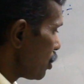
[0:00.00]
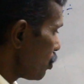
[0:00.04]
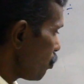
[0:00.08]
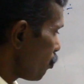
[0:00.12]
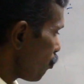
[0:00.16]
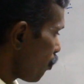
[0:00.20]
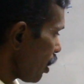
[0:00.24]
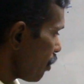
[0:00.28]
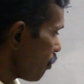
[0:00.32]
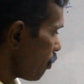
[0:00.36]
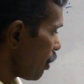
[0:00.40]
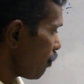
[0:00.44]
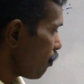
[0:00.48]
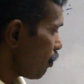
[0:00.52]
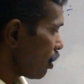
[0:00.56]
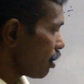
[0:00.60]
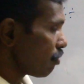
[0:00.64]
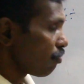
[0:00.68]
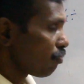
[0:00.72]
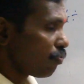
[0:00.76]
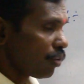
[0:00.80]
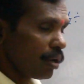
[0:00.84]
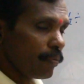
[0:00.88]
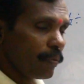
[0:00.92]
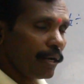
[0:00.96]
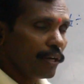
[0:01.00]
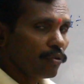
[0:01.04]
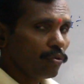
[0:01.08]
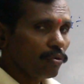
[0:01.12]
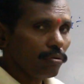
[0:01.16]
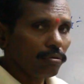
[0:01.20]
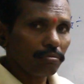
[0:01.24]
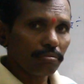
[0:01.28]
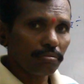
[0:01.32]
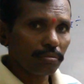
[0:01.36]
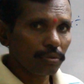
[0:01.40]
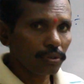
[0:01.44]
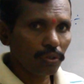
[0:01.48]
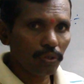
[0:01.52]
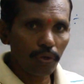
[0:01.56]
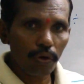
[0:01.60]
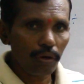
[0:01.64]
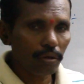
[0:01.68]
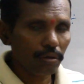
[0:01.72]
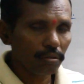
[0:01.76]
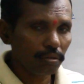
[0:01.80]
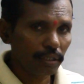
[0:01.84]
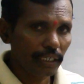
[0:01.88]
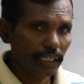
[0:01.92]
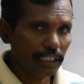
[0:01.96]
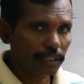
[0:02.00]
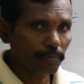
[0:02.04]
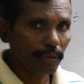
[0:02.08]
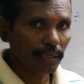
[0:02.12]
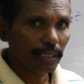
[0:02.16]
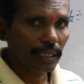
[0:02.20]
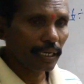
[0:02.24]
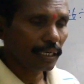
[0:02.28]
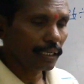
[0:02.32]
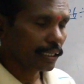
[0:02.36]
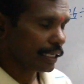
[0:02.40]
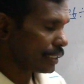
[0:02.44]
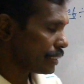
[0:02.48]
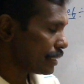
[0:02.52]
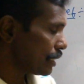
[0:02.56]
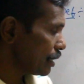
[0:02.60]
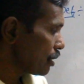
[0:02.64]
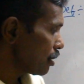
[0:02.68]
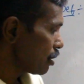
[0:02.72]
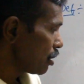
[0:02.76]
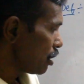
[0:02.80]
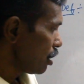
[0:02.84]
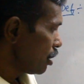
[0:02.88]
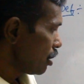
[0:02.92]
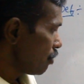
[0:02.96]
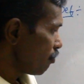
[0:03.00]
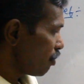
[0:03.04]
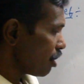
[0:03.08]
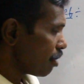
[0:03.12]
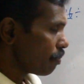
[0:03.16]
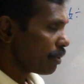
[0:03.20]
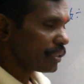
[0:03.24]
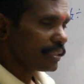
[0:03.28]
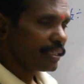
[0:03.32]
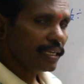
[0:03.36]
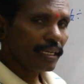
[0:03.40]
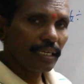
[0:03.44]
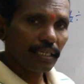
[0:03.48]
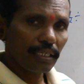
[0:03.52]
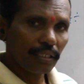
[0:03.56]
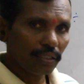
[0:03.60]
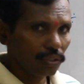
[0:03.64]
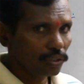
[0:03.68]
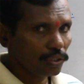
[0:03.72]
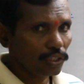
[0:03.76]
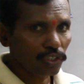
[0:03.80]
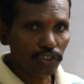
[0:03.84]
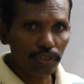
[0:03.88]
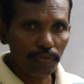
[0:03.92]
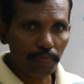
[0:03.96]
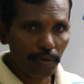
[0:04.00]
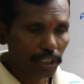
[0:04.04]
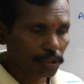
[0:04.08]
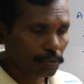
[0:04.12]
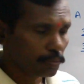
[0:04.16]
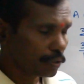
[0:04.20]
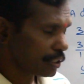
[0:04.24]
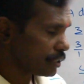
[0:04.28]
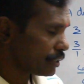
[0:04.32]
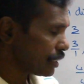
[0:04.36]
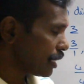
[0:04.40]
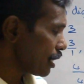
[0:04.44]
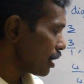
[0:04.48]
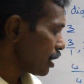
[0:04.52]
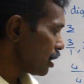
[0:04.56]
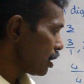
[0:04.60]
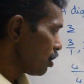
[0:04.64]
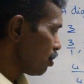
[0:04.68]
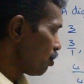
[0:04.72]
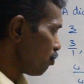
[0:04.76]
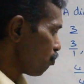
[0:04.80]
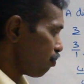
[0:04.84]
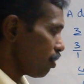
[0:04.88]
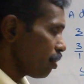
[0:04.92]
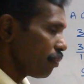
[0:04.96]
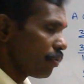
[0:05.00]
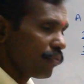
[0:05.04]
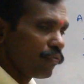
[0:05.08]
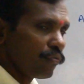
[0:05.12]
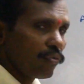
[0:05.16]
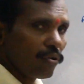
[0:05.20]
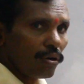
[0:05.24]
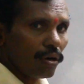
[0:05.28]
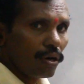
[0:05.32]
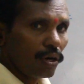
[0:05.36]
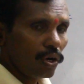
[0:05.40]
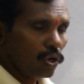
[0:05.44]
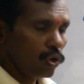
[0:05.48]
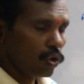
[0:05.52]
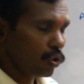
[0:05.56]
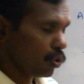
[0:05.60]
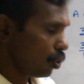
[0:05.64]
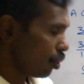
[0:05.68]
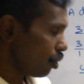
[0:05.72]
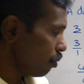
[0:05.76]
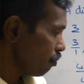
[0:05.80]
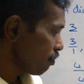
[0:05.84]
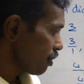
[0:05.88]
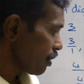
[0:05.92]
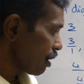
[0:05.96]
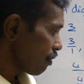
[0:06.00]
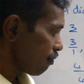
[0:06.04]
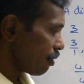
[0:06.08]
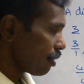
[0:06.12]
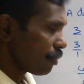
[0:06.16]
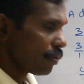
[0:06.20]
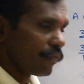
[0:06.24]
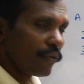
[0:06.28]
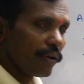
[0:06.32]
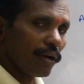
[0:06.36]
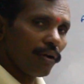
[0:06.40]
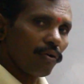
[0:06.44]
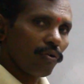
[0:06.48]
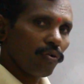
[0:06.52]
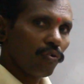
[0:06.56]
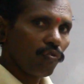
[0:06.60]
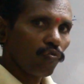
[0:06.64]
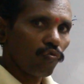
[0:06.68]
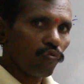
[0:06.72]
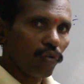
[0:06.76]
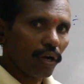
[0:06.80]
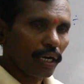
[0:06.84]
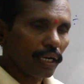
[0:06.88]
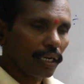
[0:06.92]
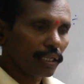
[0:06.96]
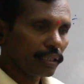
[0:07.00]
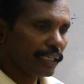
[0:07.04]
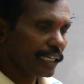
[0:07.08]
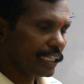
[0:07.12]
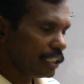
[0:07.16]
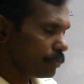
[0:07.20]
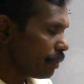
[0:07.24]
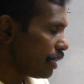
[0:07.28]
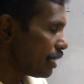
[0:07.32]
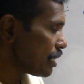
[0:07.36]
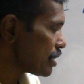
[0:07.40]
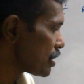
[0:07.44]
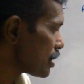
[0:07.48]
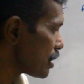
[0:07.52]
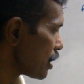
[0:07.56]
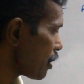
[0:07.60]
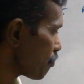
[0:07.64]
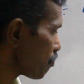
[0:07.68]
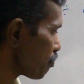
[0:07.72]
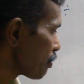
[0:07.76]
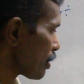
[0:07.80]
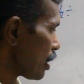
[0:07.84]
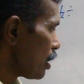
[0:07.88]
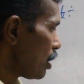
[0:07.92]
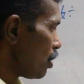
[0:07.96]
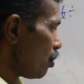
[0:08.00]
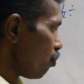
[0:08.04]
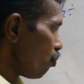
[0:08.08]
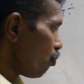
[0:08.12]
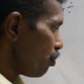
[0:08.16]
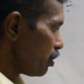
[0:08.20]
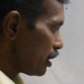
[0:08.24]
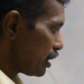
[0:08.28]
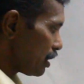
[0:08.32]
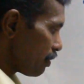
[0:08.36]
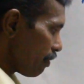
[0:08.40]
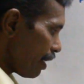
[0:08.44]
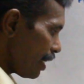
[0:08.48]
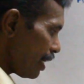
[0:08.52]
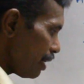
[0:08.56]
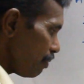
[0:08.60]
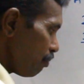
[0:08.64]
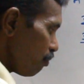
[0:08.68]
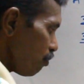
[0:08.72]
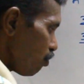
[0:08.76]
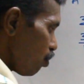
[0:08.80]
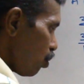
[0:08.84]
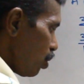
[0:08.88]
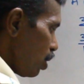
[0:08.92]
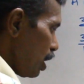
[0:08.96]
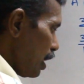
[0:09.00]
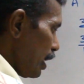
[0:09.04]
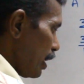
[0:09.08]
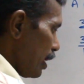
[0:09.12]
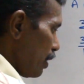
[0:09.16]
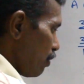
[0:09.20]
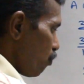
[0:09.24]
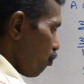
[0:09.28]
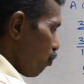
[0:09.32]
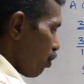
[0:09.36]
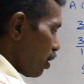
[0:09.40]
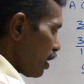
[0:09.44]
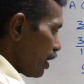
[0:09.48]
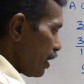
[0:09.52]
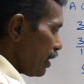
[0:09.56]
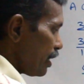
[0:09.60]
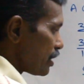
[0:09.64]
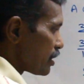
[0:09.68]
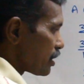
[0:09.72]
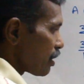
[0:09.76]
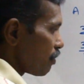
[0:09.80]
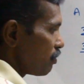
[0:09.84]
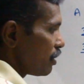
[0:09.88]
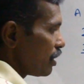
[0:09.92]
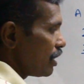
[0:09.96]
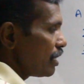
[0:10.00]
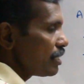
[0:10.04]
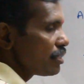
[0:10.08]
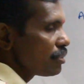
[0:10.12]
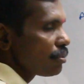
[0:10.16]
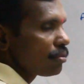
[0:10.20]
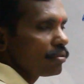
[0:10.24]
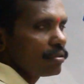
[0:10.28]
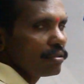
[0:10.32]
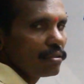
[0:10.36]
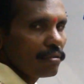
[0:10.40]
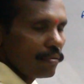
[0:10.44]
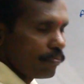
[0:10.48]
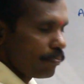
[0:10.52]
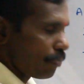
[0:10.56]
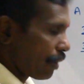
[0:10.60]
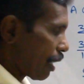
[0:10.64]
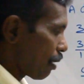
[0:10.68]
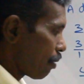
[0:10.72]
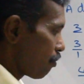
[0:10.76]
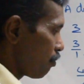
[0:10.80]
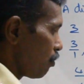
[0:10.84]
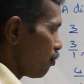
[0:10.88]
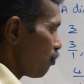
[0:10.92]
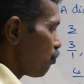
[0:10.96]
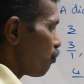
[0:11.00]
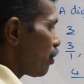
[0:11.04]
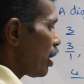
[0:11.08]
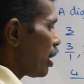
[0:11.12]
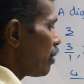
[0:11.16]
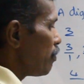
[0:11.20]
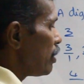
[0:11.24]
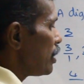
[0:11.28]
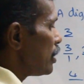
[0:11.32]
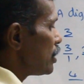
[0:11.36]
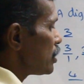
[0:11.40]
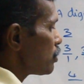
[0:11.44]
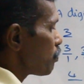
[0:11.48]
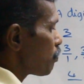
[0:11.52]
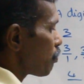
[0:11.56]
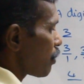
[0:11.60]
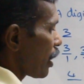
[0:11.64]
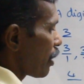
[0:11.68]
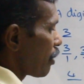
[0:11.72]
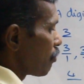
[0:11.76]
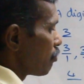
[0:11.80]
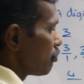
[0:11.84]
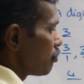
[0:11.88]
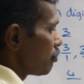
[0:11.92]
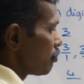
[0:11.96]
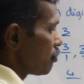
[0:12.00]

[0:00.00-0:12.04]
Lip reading: 5 by 1, 5 by 2, no, decimal gets in. 5 by 3, there is no possibility there. 5 by 4, no. 5 by 5, 1. That means we dividing only 1 and itself, that is the prime. 5 is prime.